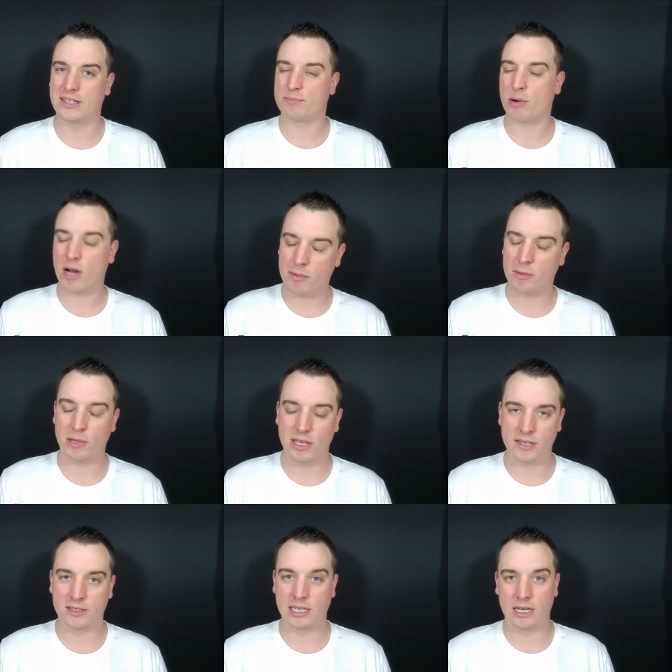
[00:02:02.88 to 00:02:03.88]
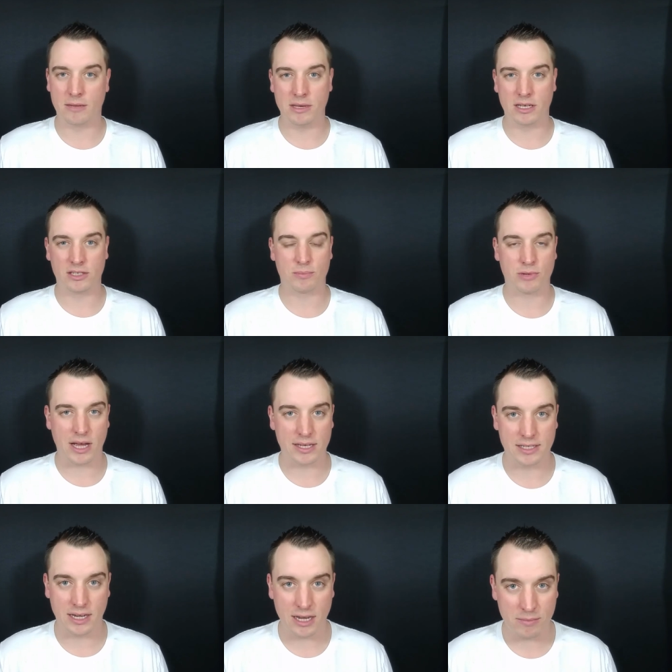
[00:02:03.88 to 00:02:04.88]
probably isn't going to be a
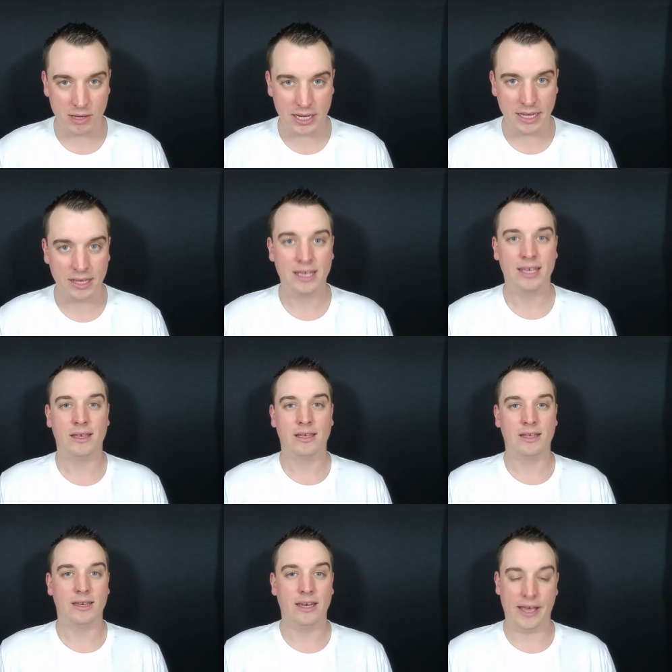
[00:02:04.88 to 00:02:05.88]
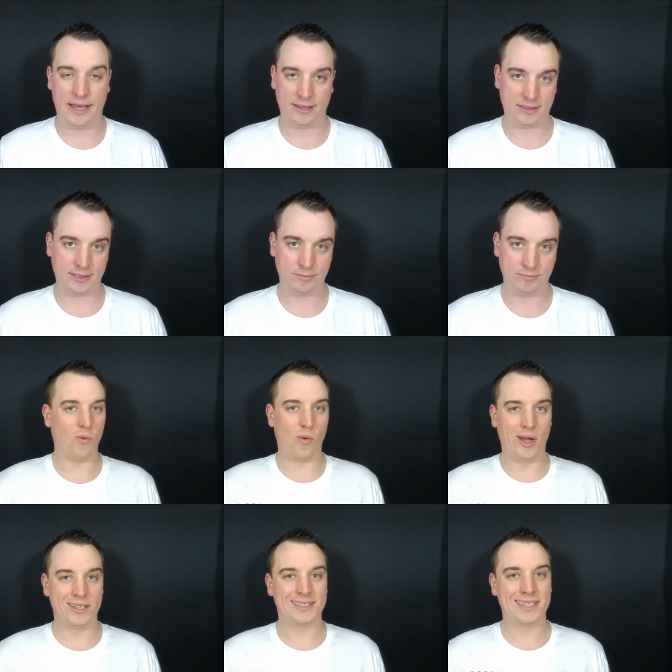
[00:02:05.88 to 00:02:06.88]
surprise to anybody, necks.
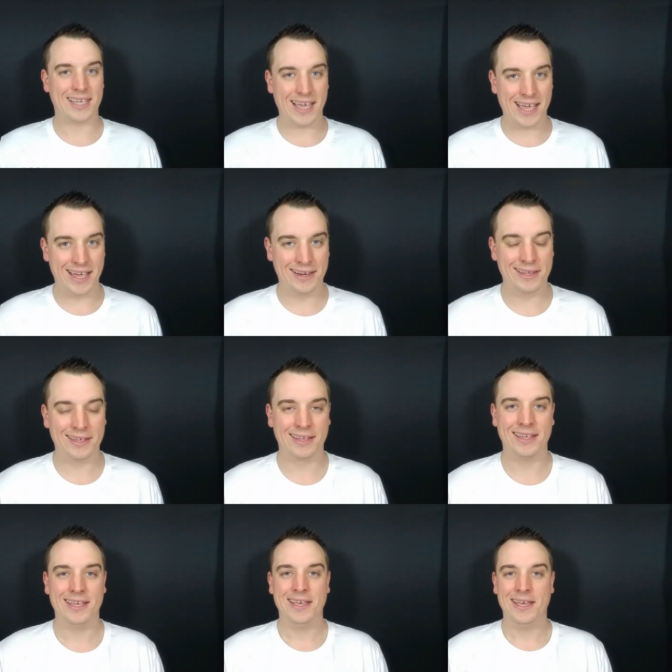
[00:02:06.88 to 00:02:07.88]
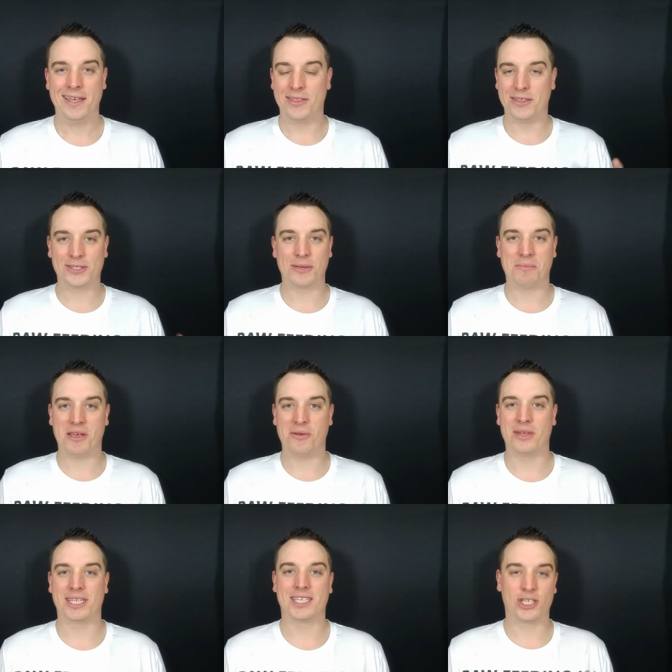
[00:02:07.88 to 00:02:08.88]
Once again, this could be
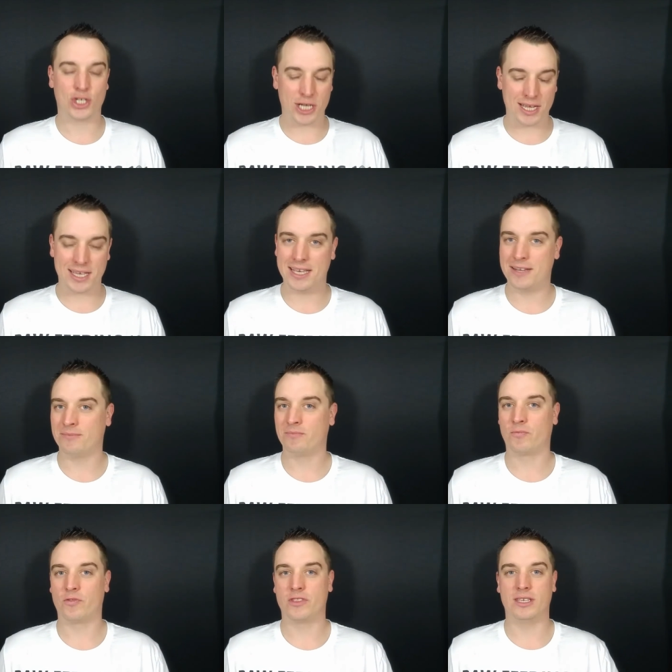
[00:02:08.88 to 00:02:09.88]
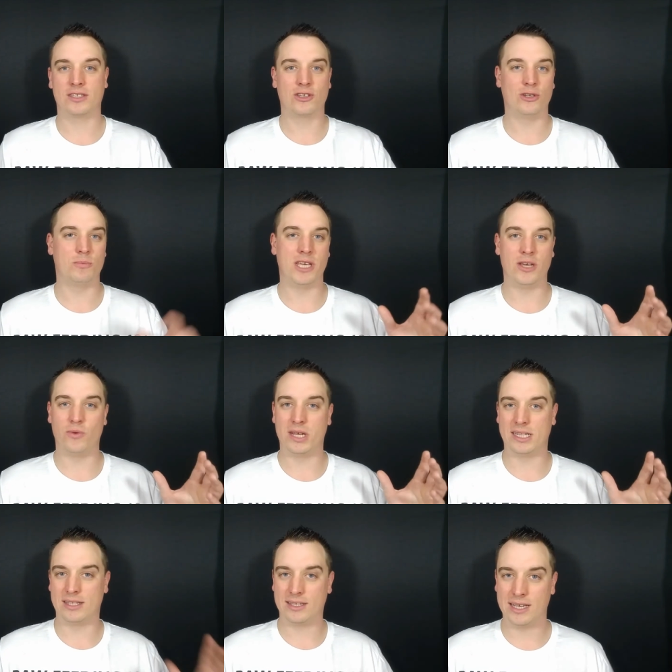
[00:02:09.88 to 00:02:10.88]
with chicken, this could be
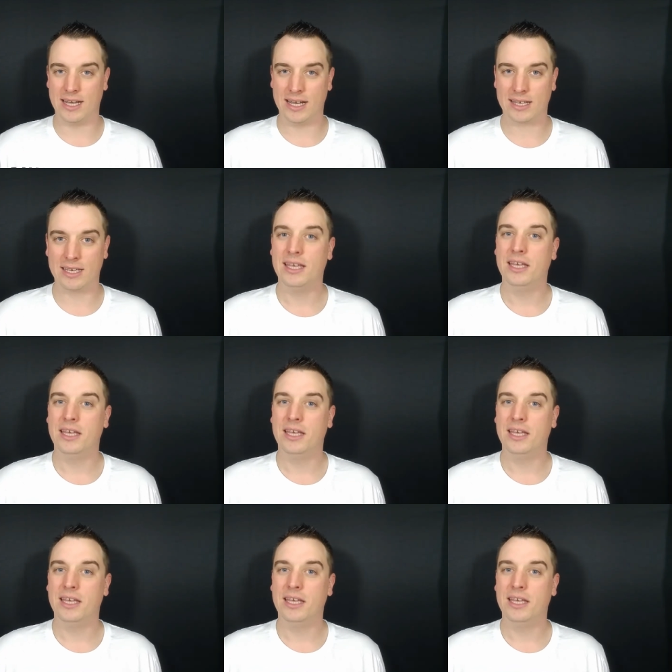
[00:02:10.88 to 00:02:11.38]
with duck.